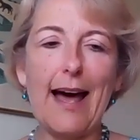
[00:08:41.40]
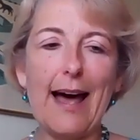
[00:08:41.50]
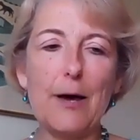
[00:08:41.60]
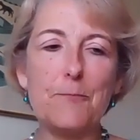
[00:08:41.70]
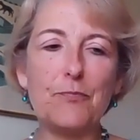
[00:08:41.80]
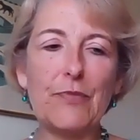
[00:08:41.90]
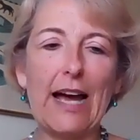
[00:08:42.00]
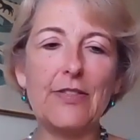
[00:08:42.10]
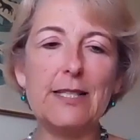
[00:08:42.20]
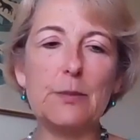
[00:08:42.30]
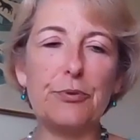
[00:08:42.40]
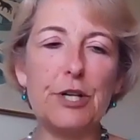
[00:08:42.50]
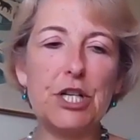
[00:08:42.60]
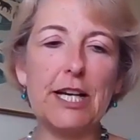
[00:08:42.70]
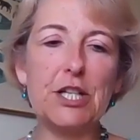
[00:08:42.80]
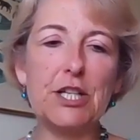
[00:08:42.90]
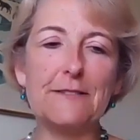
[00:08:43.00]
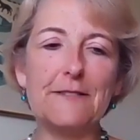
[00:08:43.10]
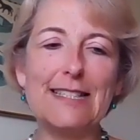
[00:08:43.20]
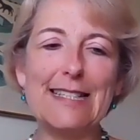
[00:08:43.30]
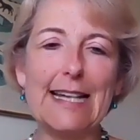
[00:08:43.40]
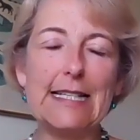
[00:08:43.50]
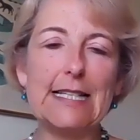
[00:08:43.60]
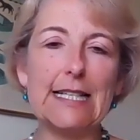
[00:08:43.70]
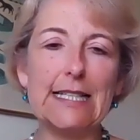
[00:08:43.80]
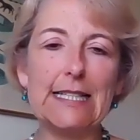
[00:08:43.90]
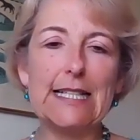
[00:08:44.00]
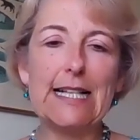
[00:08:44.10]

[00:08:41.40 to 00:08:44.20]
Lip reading: And this appreciation of data